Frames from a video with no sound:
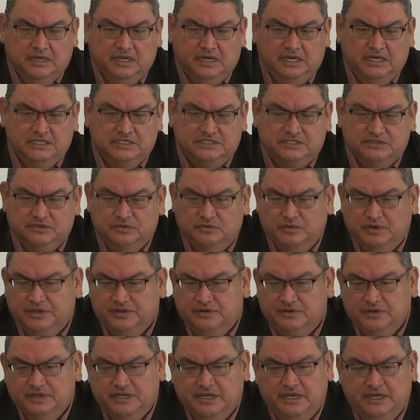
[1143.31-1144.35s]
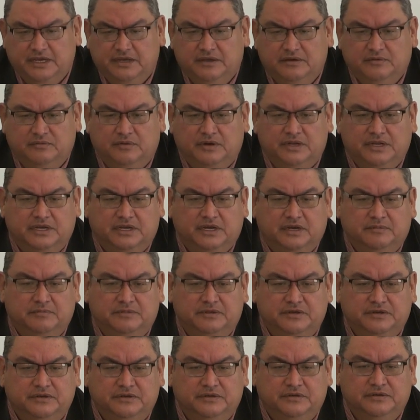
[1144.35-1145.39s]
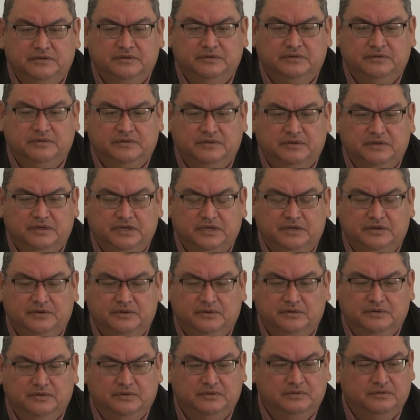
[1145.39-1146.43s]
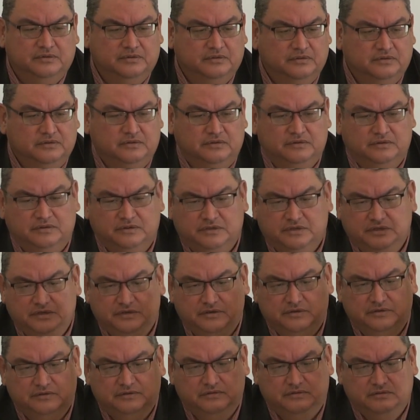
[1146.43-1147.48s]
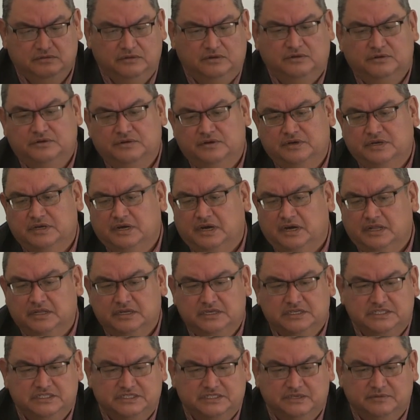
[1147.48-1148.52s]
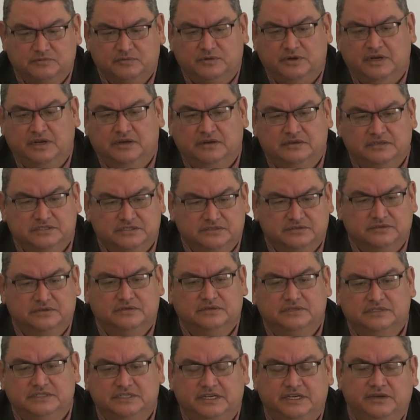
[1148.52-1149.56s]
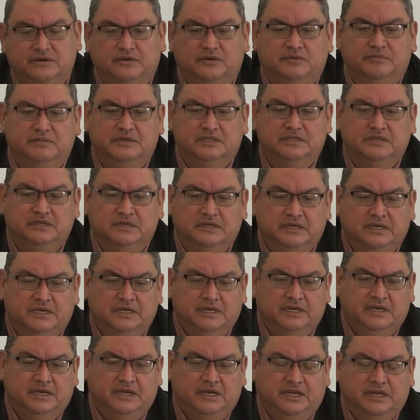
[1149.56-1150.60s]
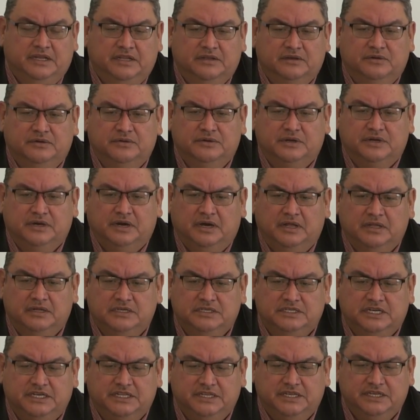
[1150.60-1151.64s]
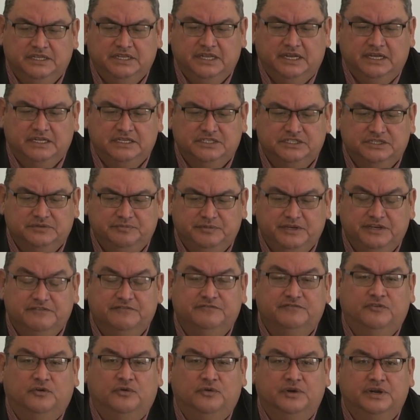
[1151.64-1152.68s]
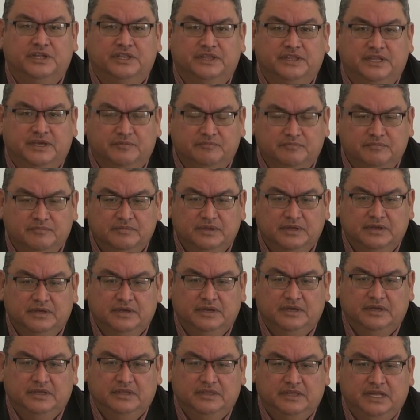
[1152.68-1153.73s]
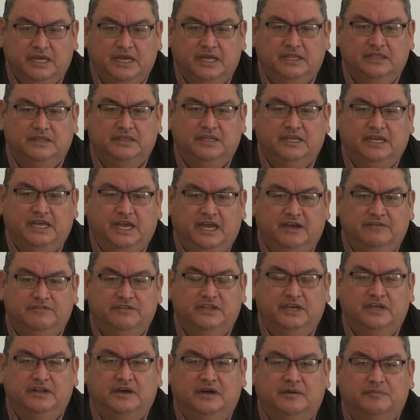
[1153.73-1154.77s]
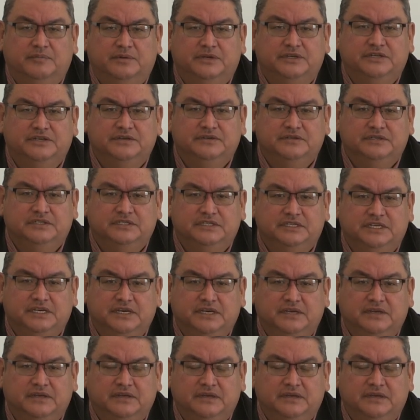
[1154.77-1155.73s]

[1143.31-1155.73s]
And so whether they want to come to go to a college somewhere else or stay home and go to college, I think that should be afforded them, that they have that opportunity.